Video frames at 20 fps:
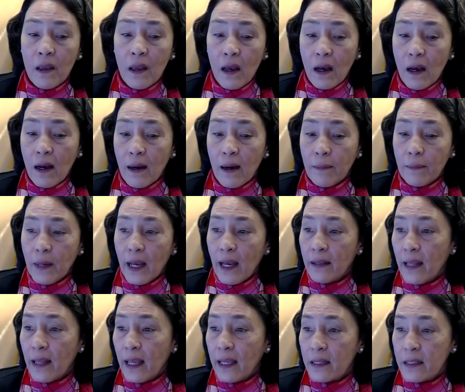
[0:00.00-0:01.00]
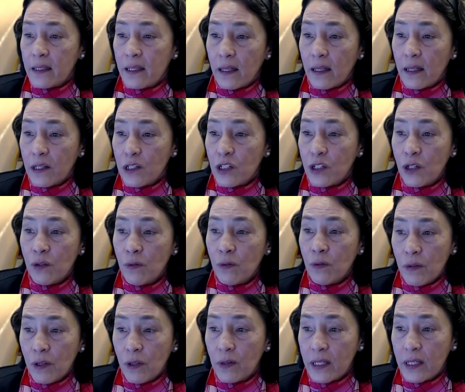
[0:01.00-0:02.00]
um, at NSLS2,
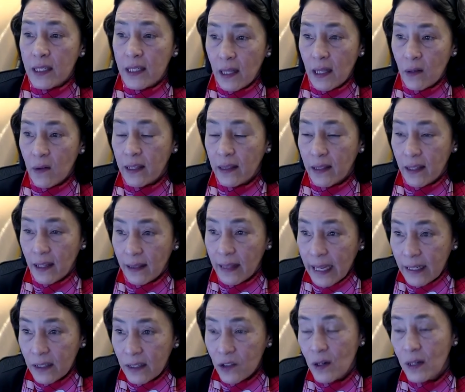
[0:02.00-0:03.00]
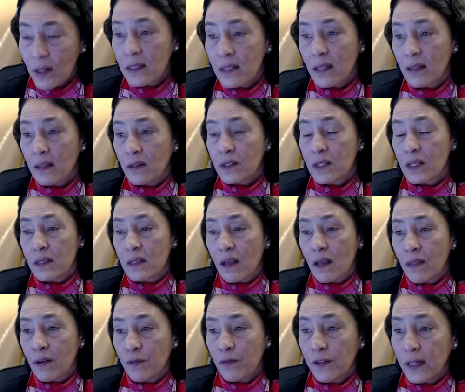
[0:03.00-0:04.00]
you accelerate the electrons, and there's this
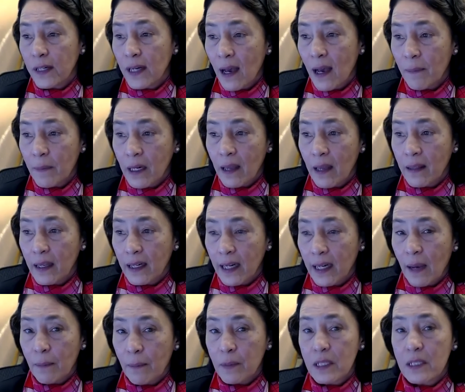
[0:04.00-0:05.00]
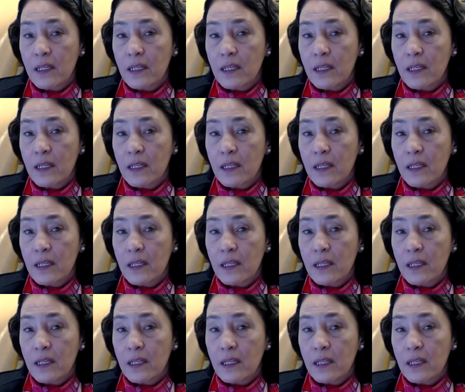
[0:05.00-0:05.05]
other phenomenon that happens.